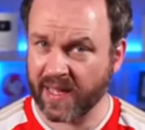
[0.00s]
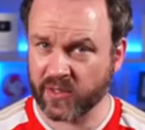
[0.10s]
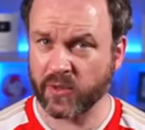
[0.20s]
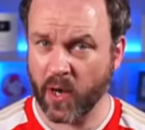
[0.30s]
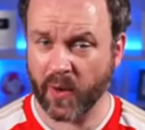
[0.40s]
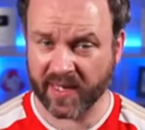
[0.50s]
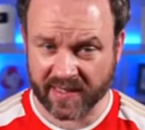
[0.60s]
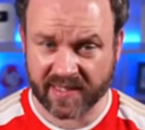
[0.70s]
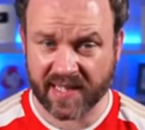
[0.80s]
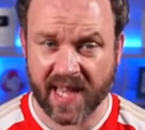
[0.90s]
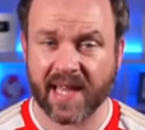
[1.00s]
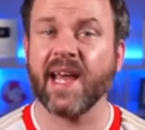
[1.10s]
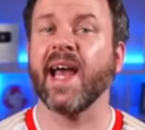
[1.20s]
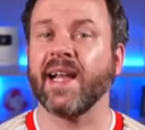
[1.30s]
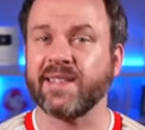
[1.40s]
as you know, I can stick
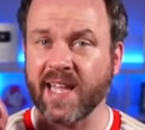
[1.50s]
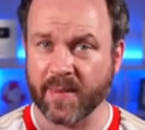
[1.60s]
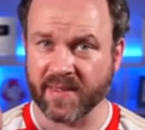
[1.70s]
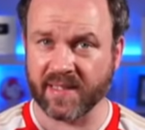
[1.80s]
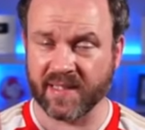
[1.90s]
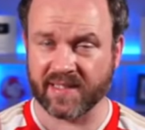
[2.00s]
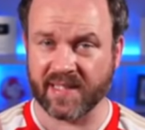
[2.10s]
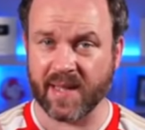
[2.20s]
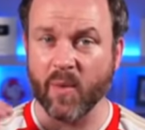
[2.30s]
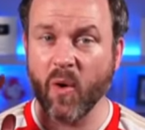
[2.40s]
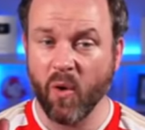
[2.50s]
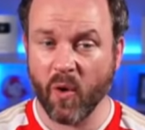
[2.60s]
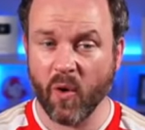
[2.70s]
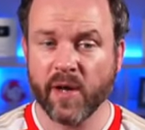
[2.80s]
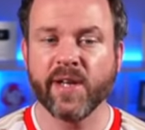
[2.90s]
and take him into the team
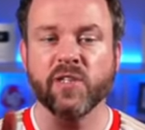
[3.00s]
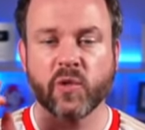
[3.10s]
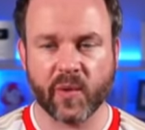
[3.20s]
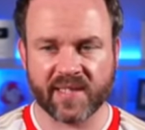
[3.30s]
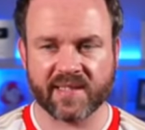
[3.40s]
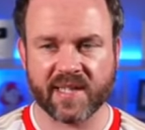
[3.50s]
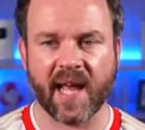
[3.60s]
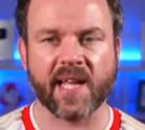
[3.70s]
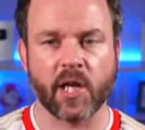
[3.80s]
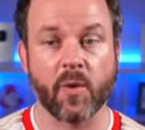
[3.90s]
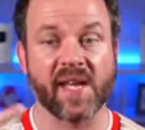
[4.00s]
or twist and go